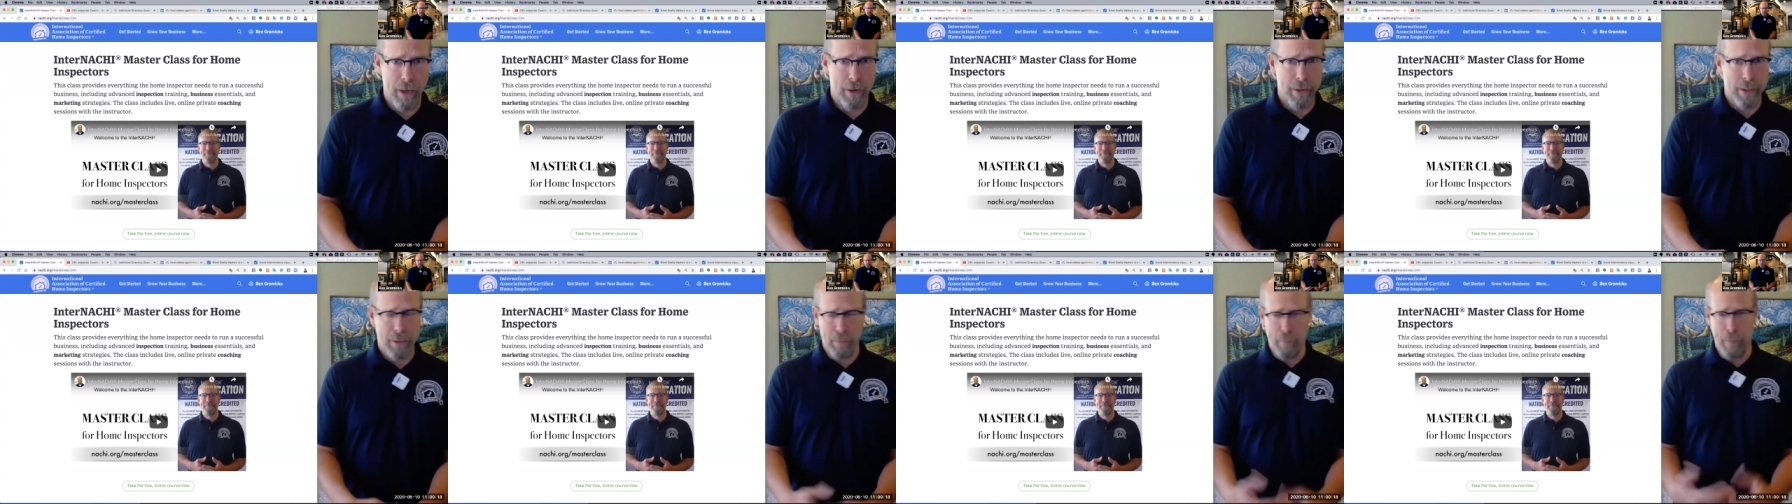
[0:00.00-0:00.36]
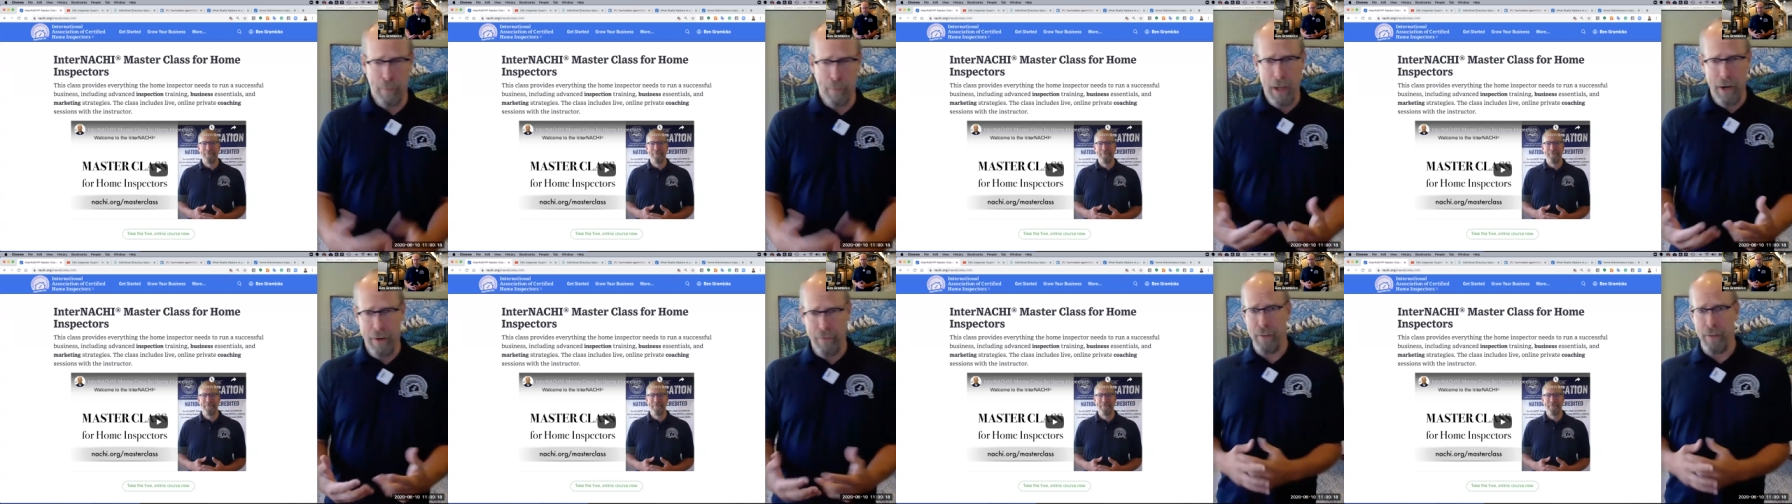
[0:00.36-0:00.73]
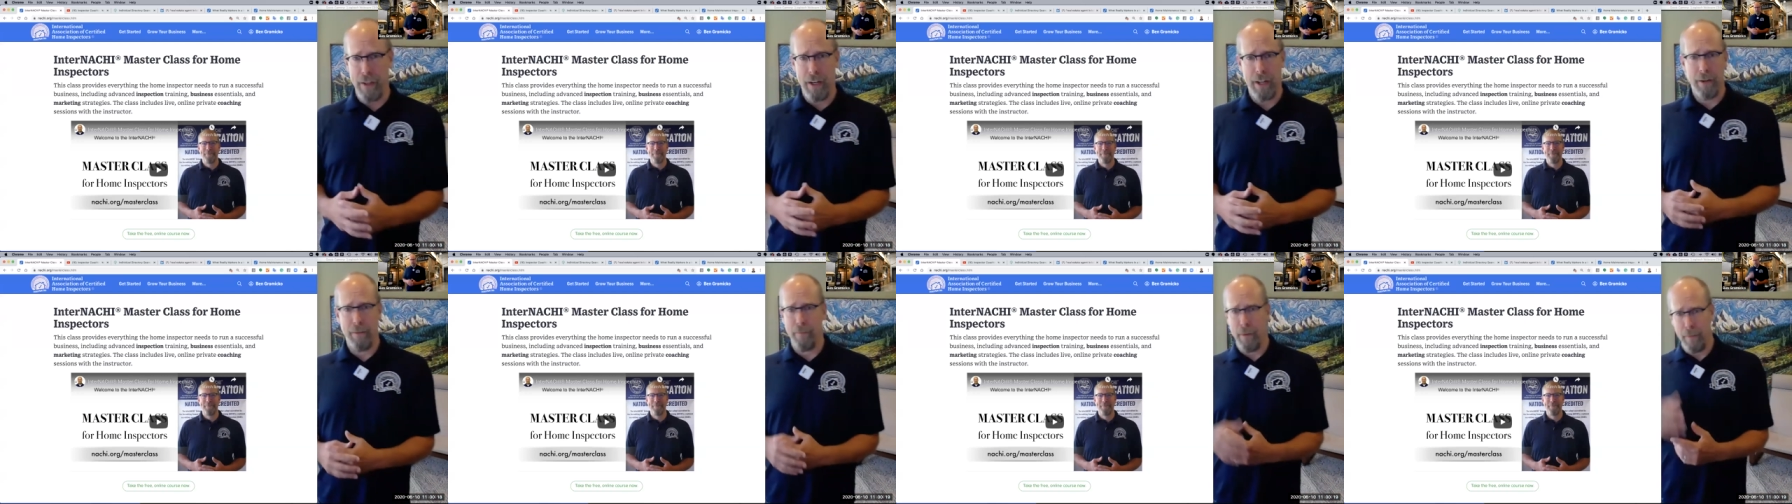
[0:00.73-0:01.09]
It's
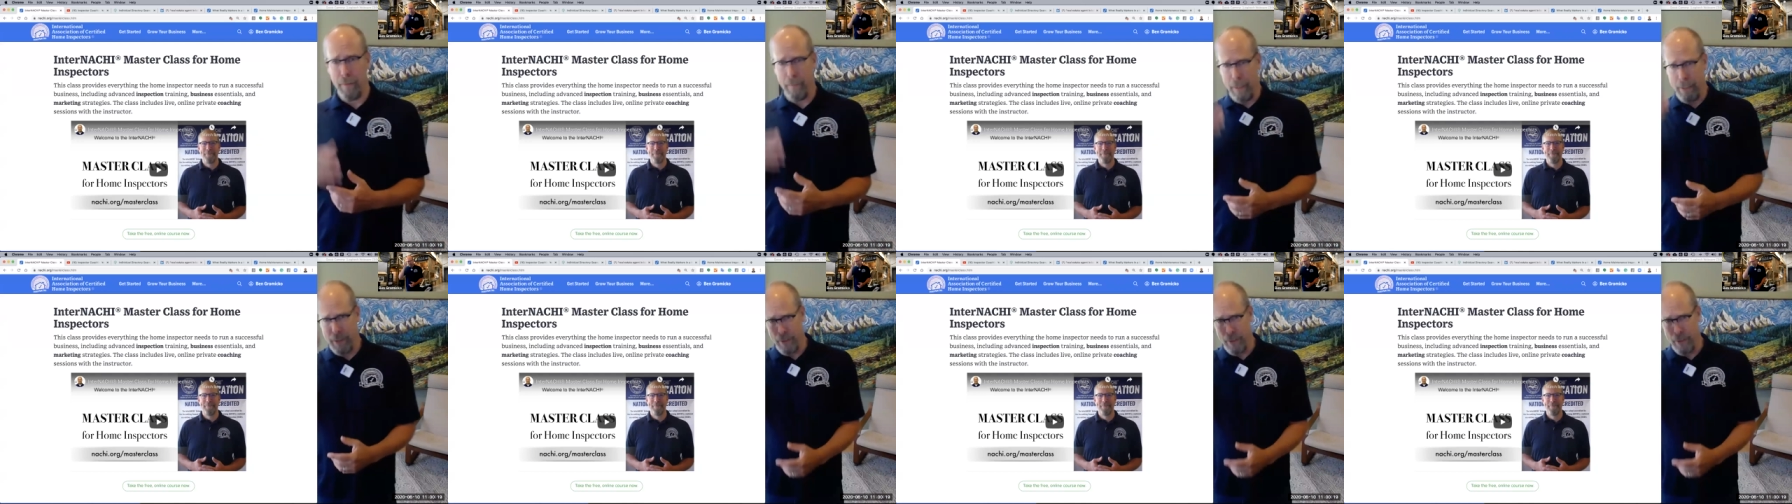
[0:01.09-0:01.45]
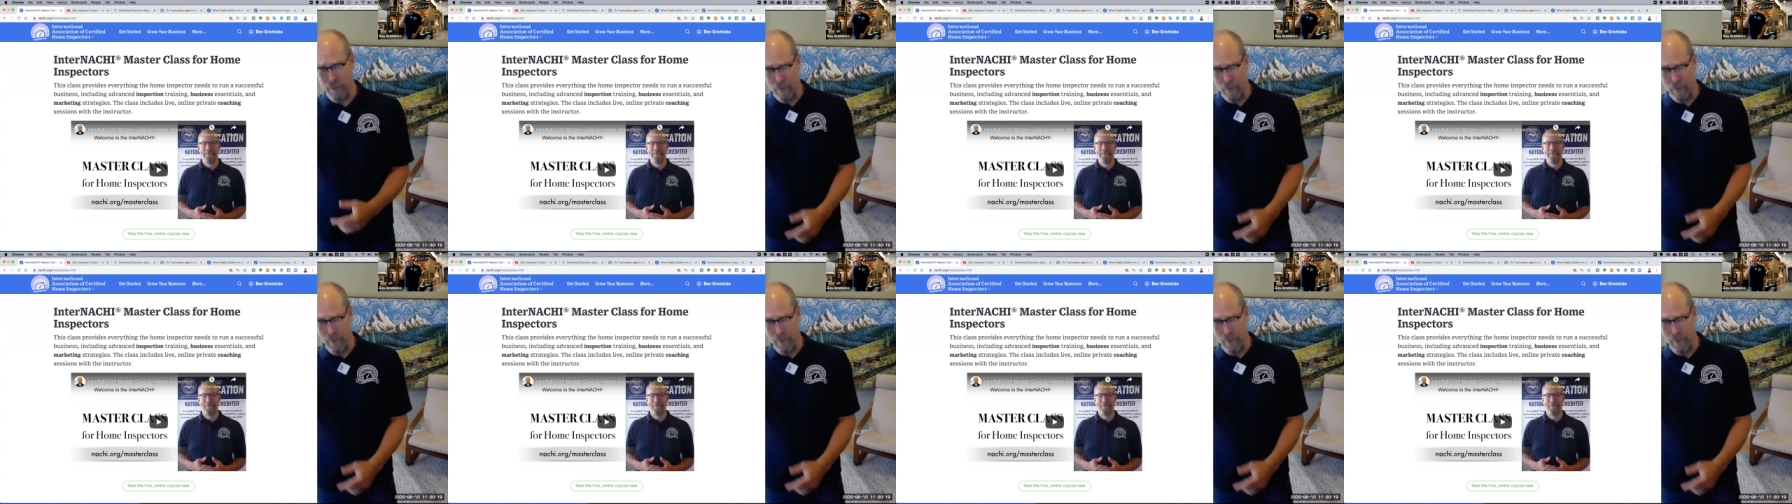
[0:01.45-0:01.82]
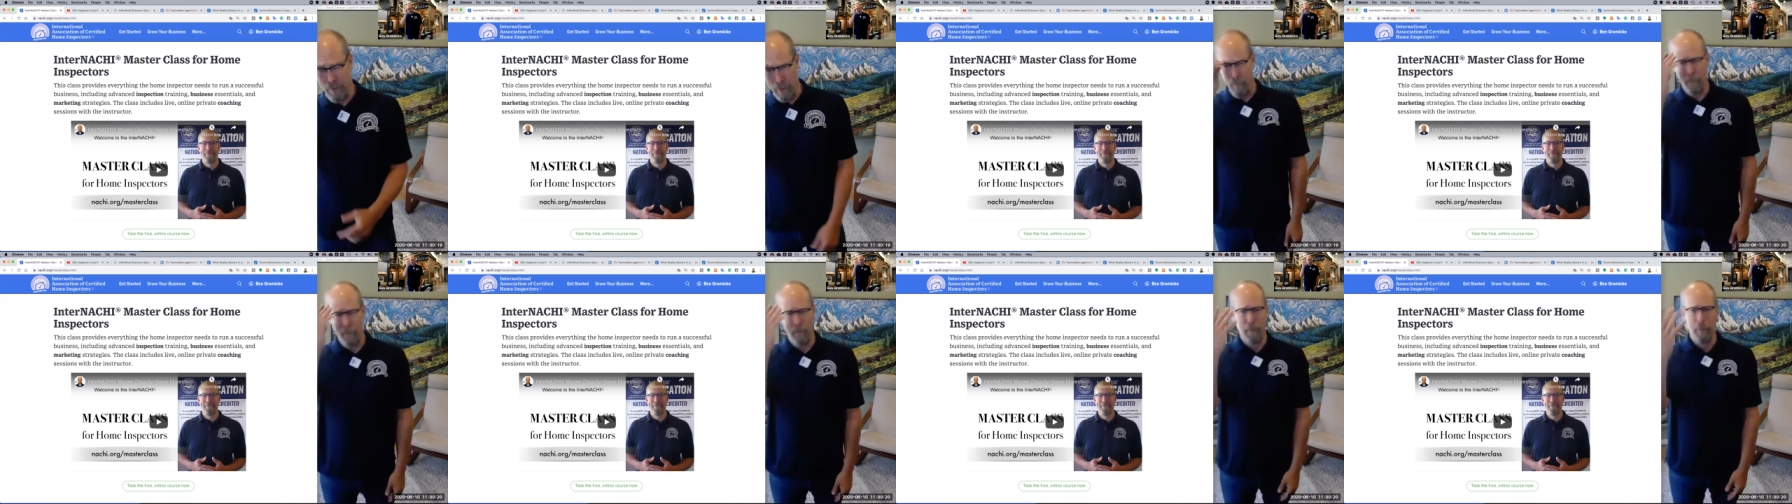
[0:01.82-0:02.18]
benefited my business really,
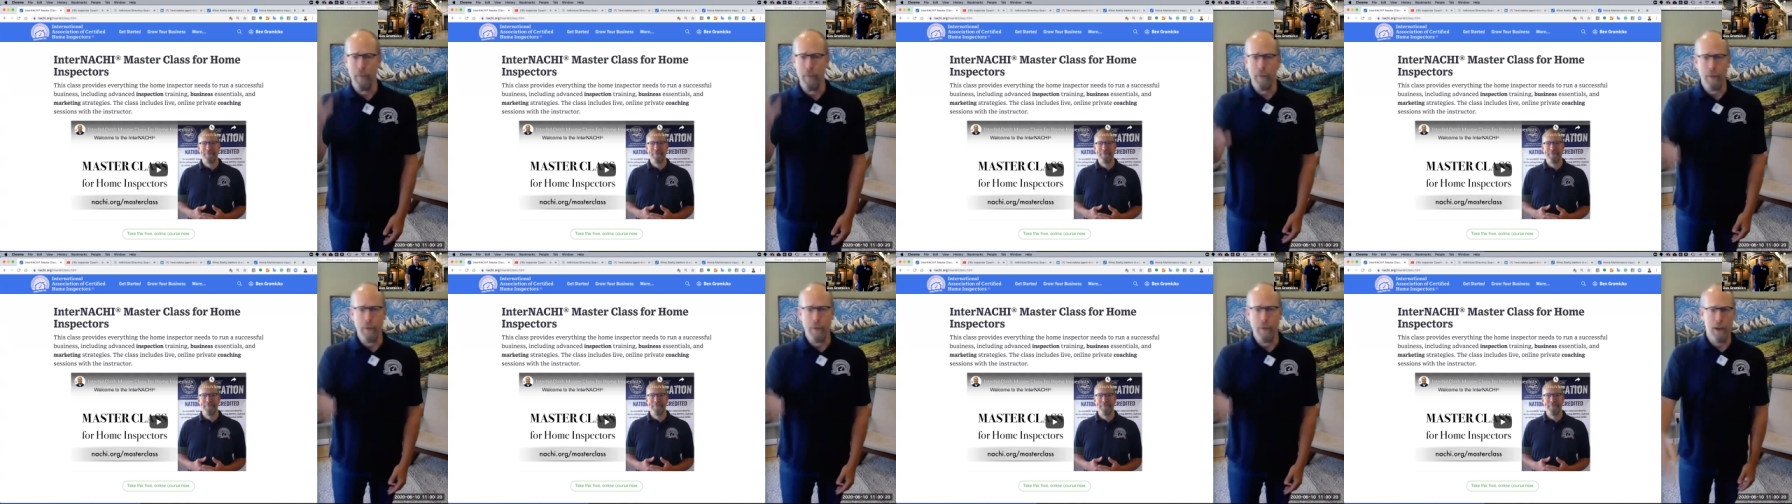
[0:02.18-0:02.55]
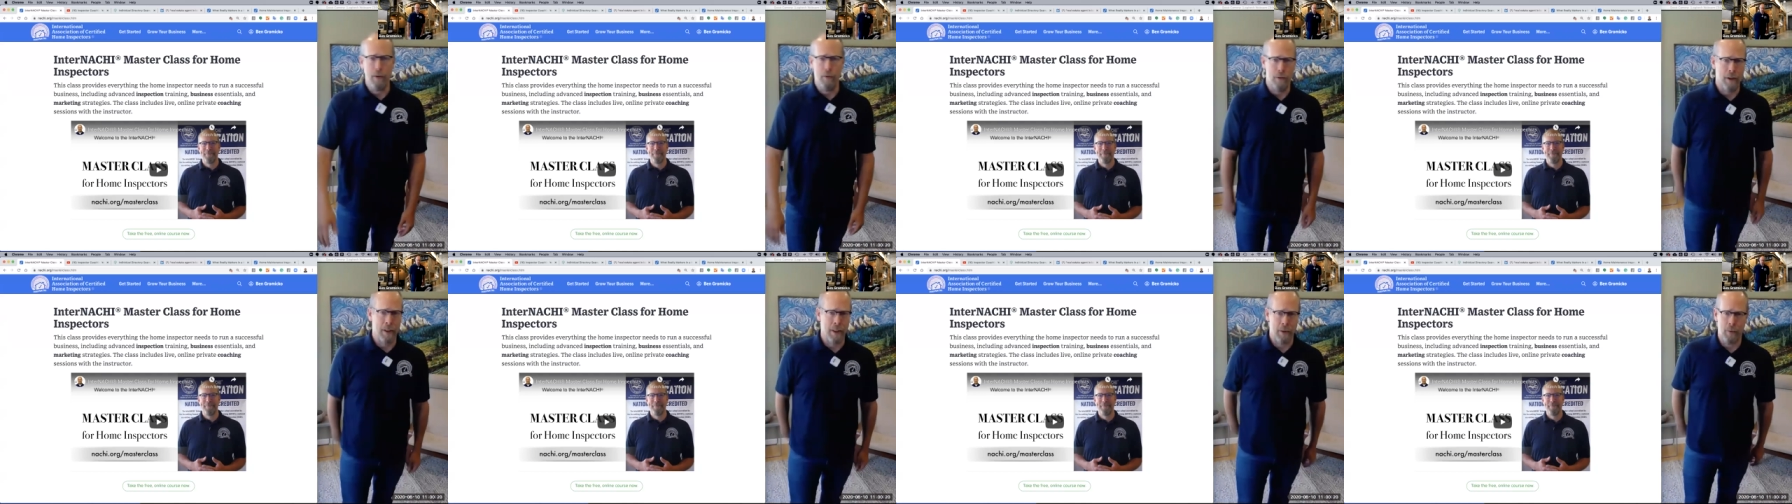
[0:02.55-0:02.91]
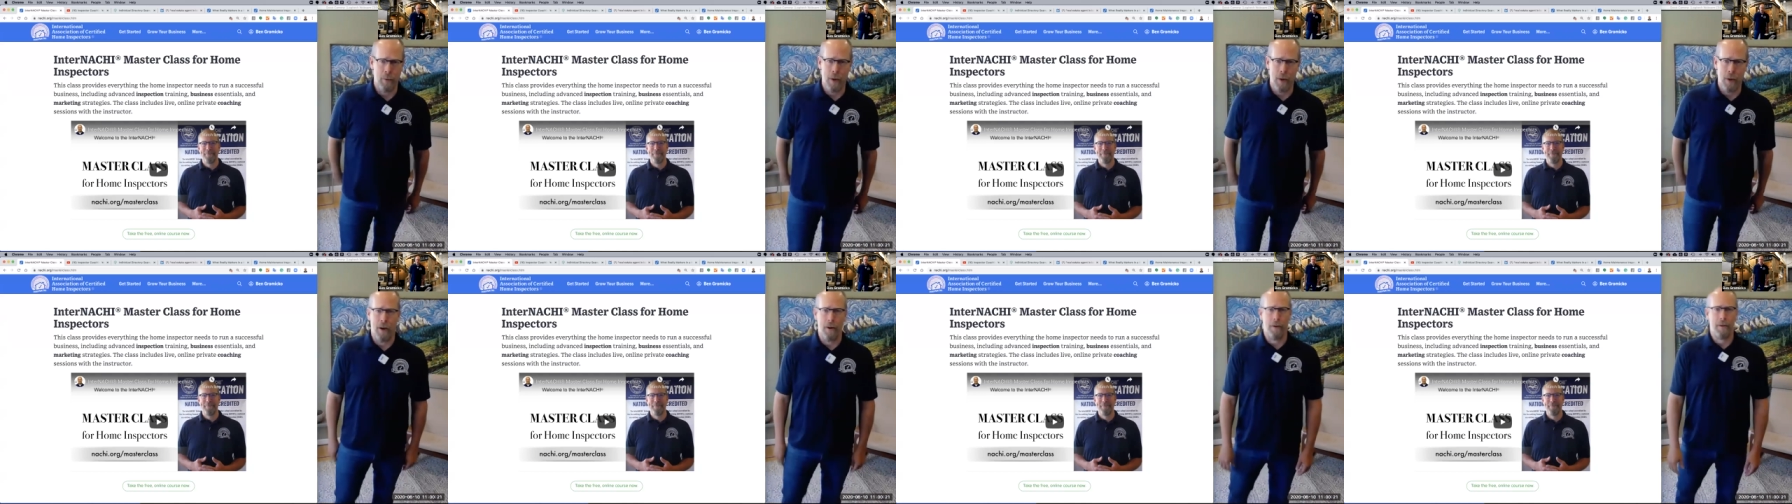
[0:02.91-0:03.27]
really
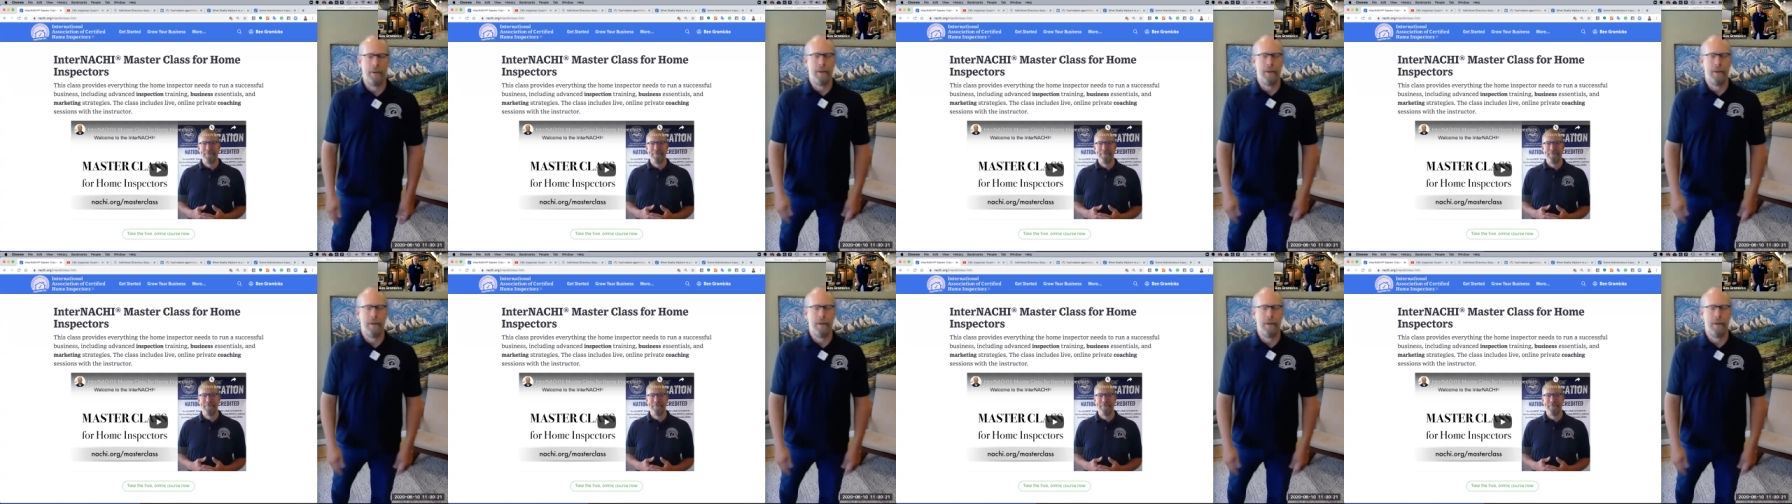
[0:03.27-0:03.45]
well.